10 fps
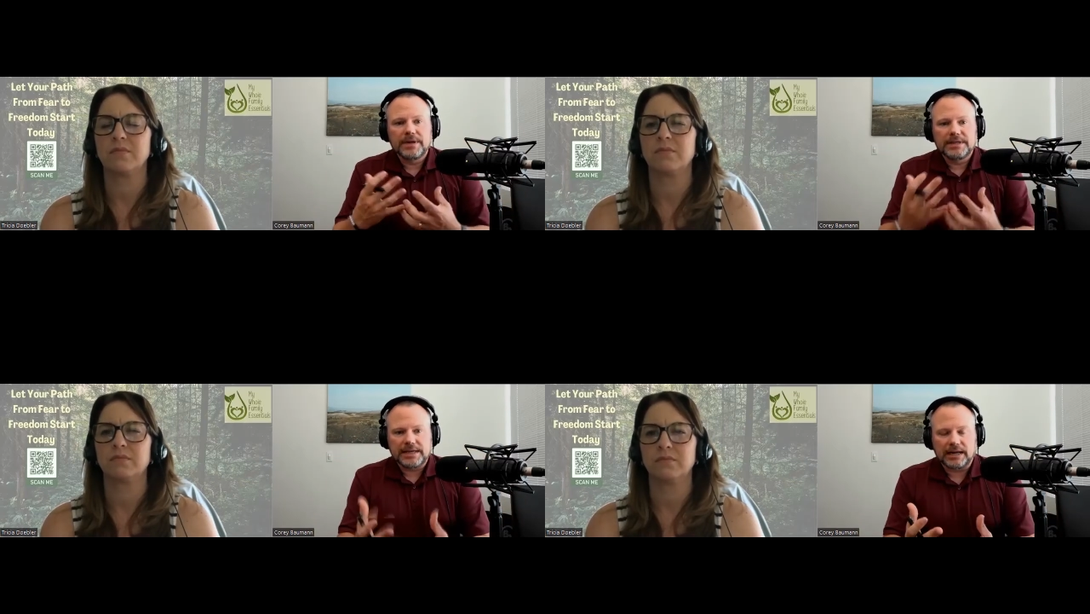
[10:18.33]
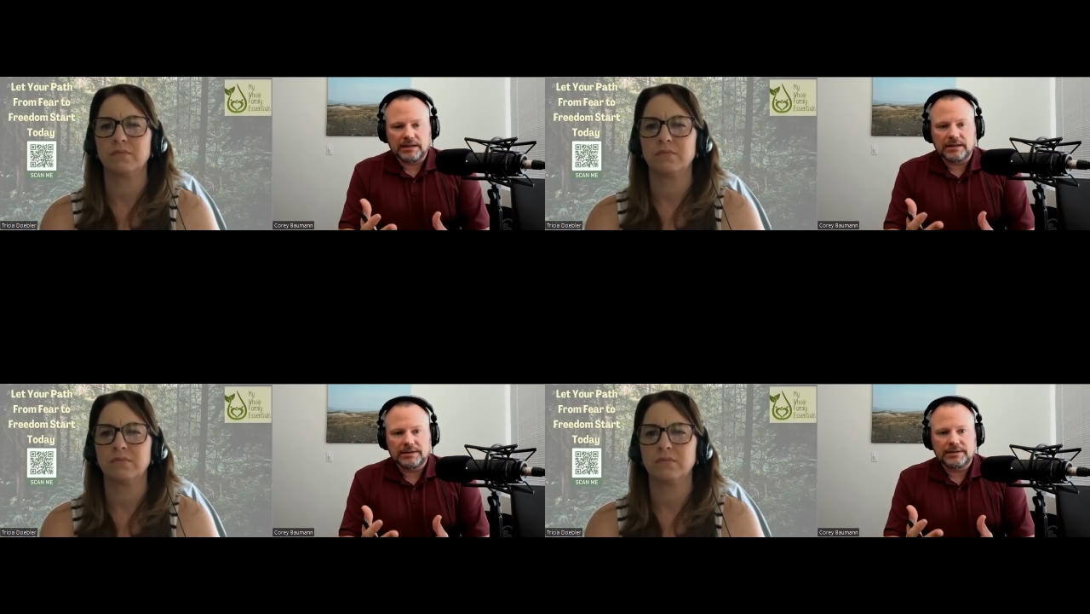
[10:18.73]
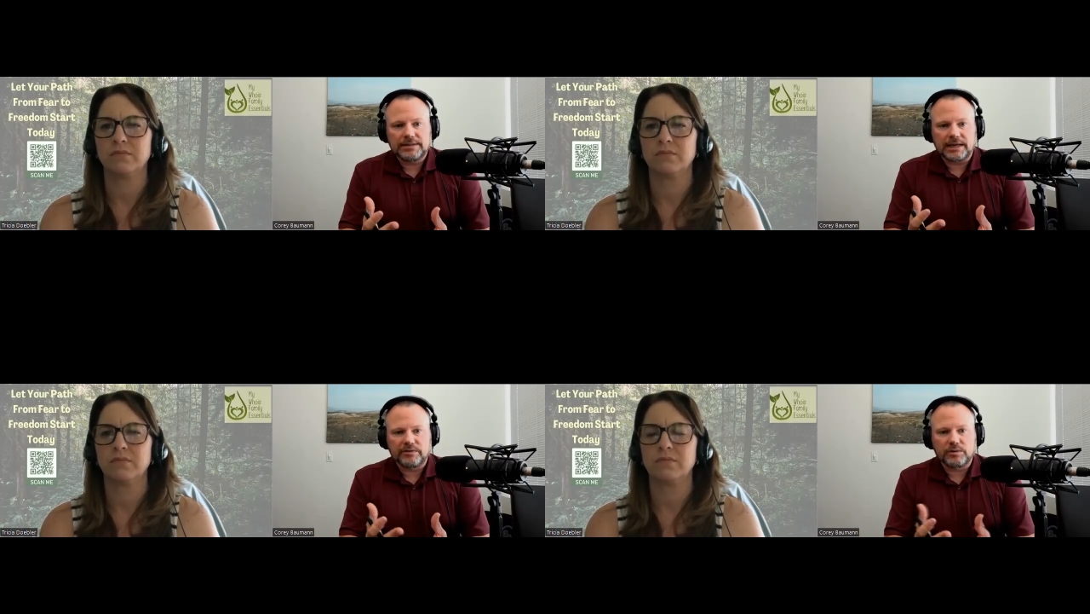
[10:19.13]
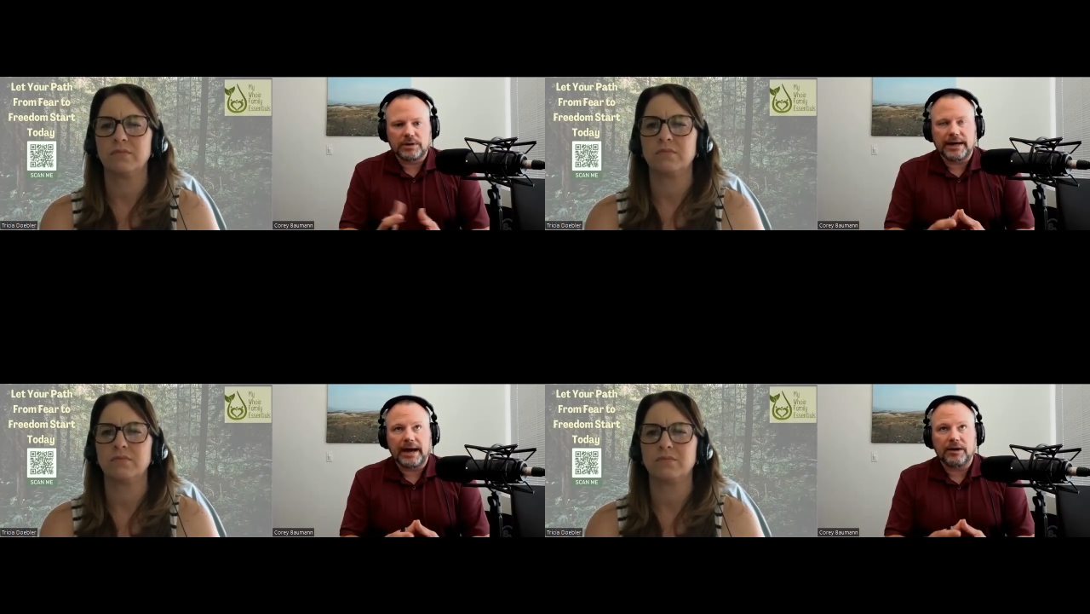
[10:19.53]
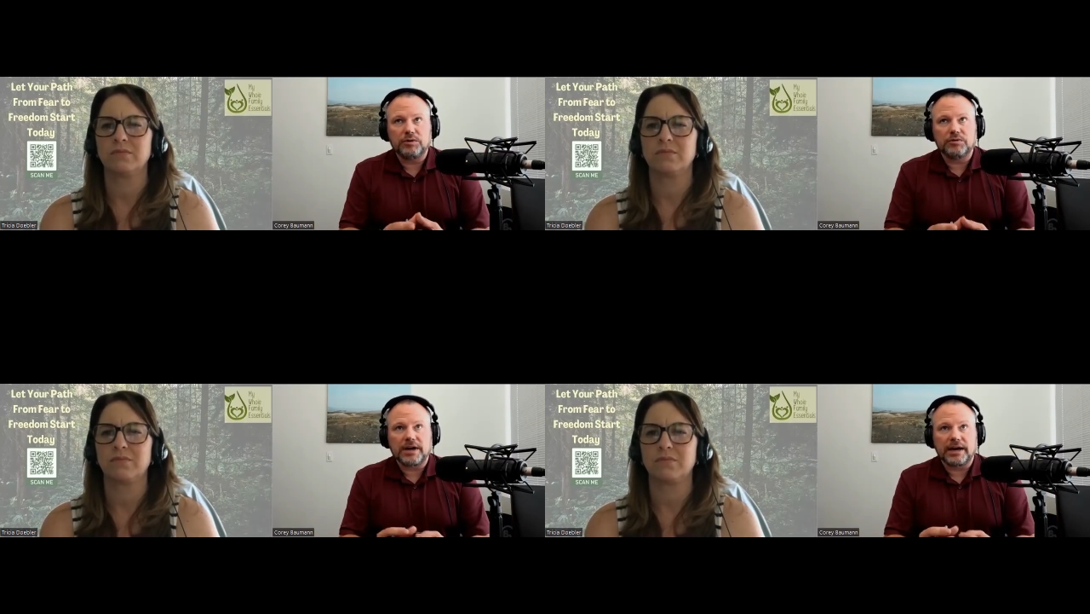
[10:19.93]
Speaker 1: tell tell everyone how
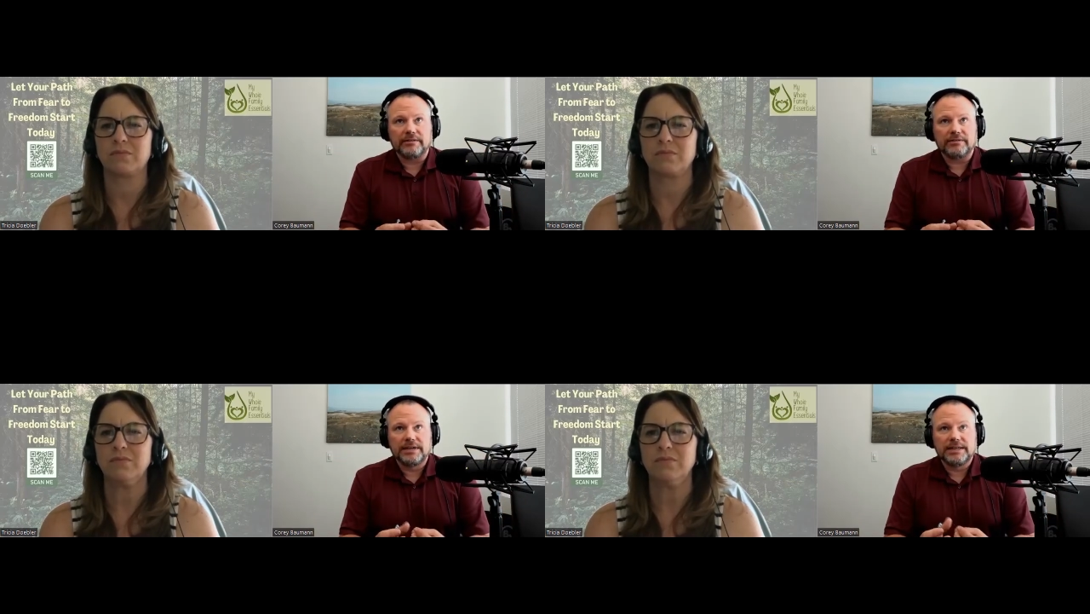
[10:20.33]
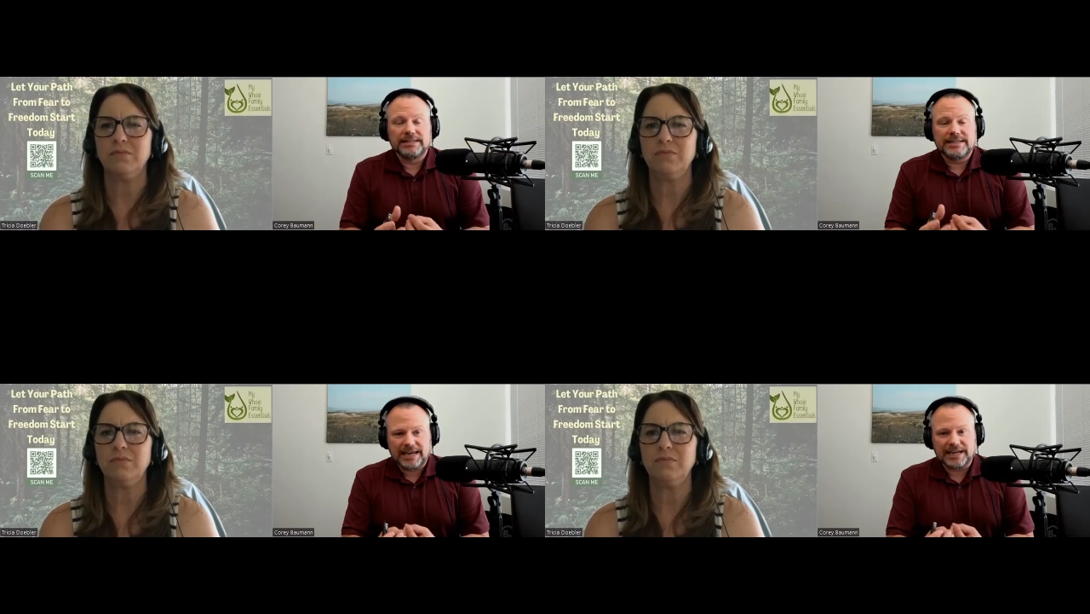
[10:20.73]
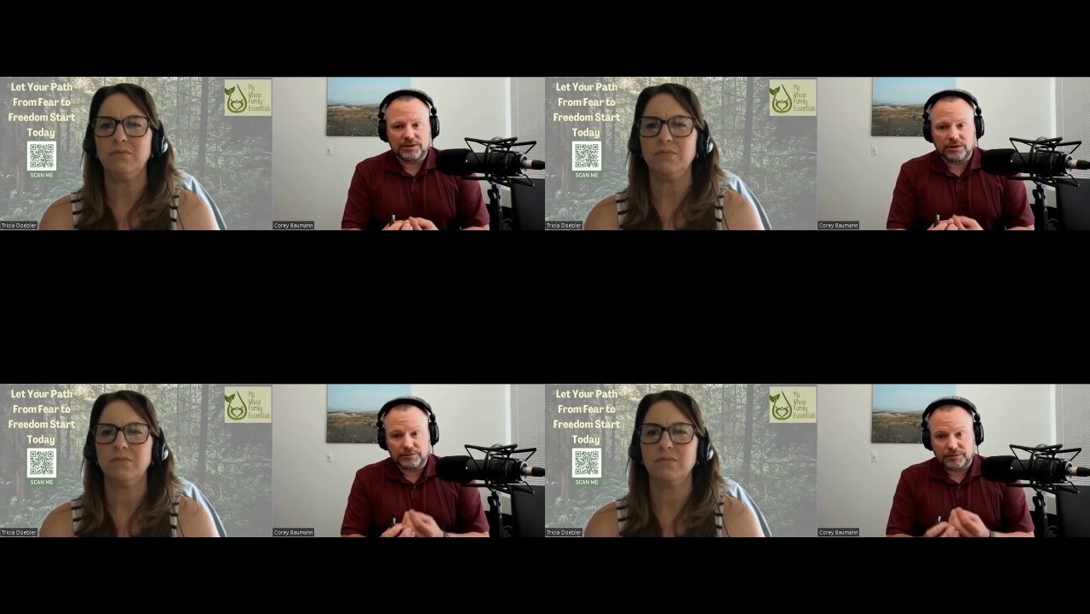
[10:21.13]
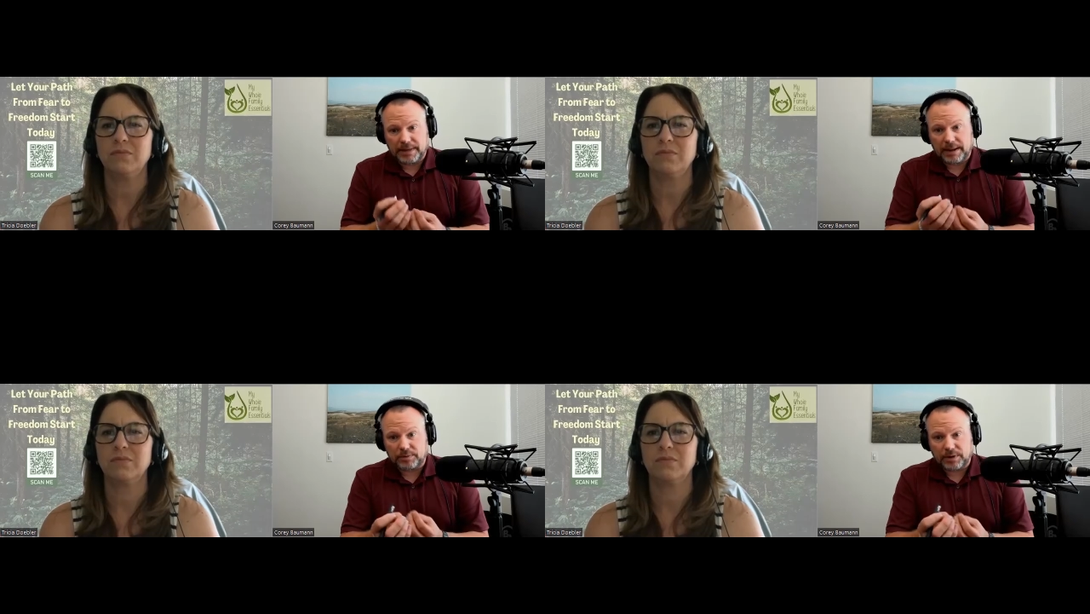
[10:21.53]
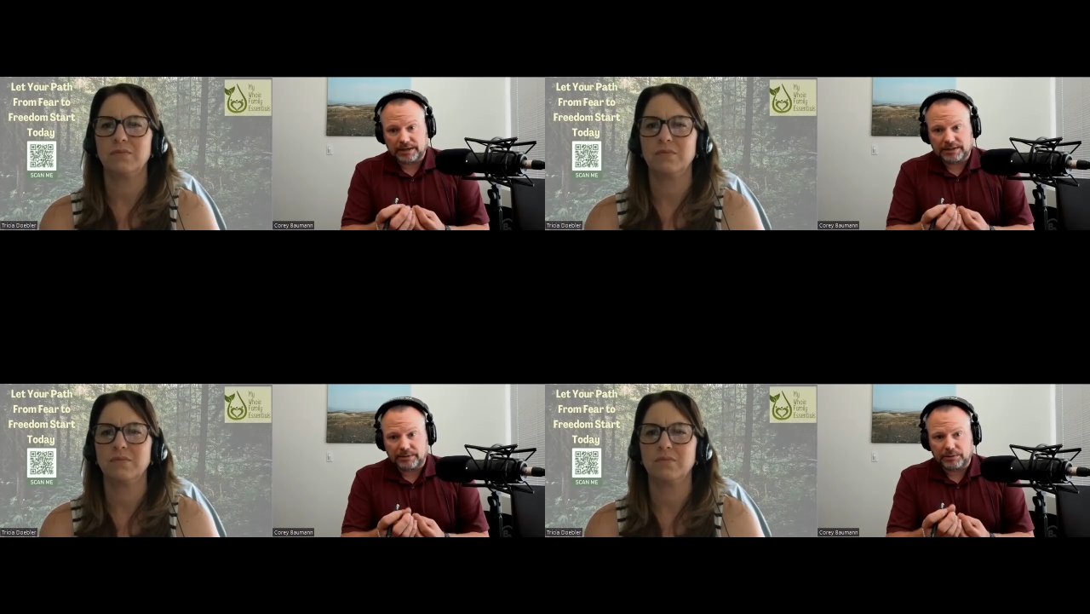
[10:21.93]
you've kind of taken it though from that
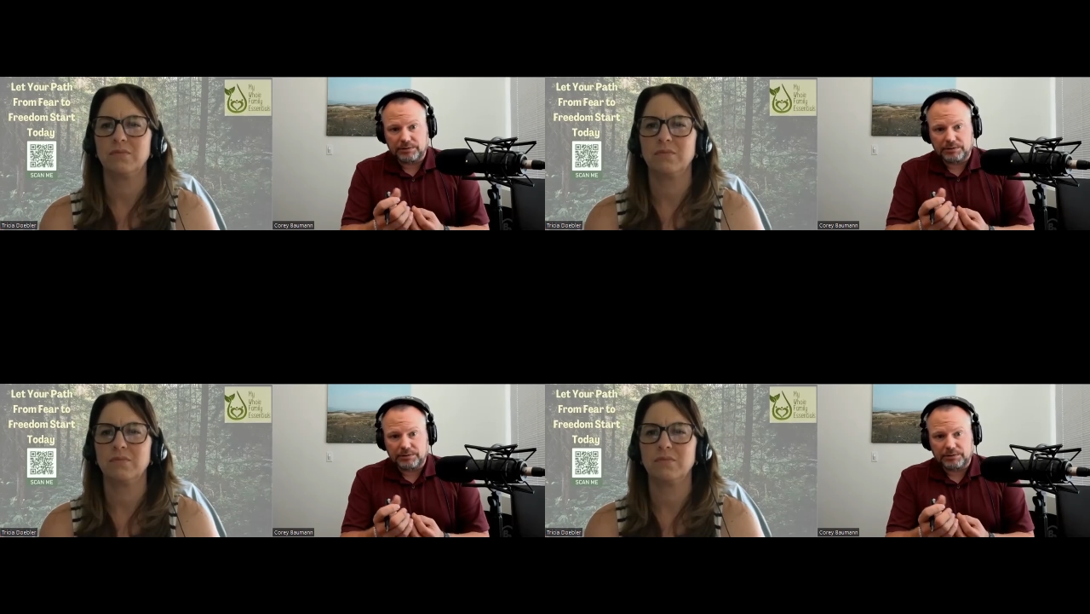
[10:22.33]
product that you're